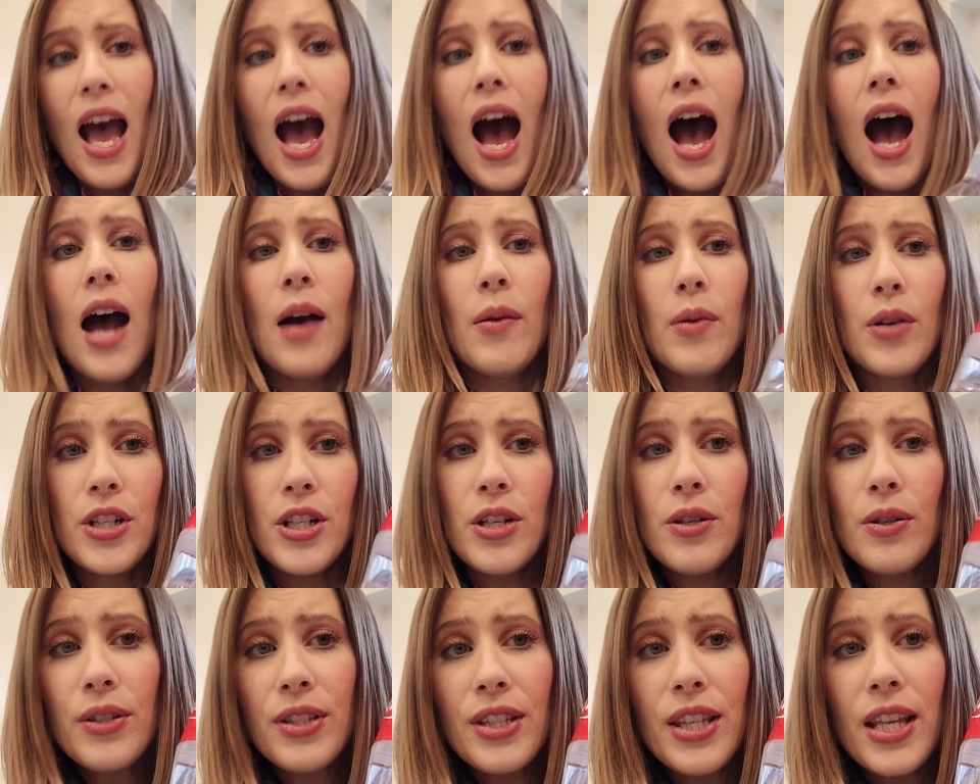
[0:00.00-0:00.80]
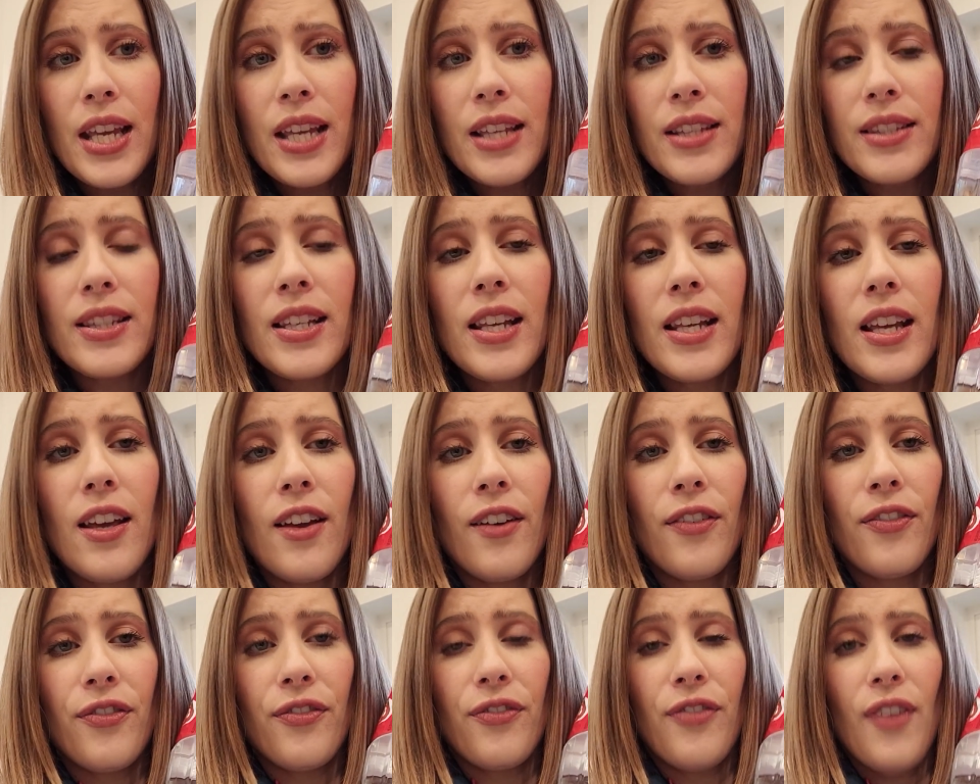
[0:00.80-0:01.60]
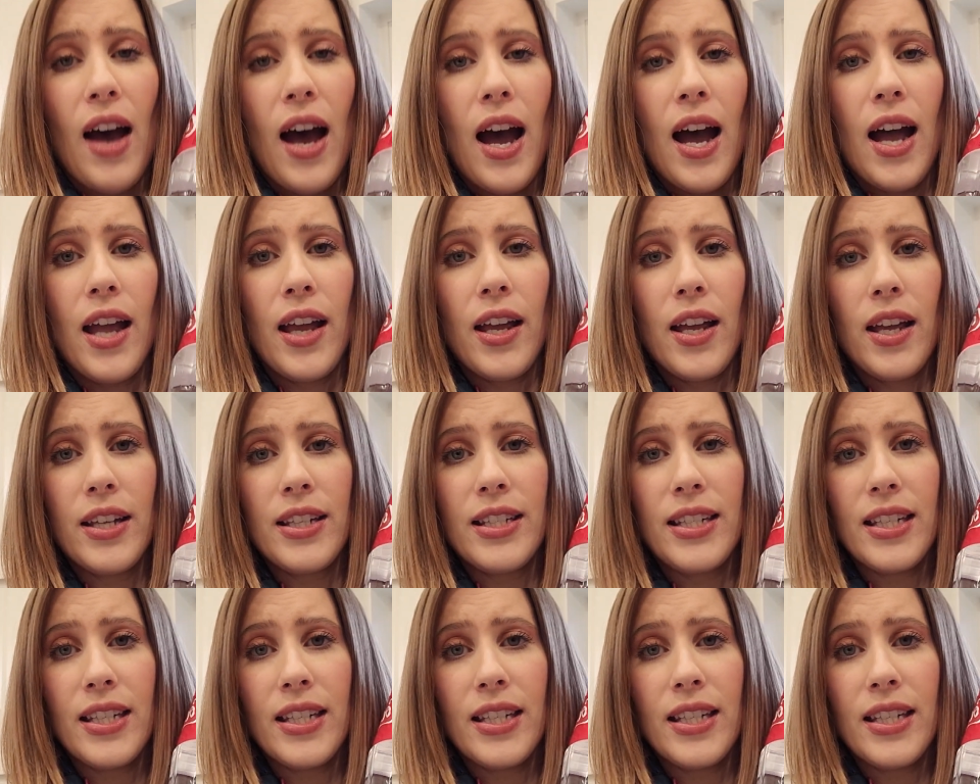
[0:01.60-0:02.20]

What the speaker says: I would use these if I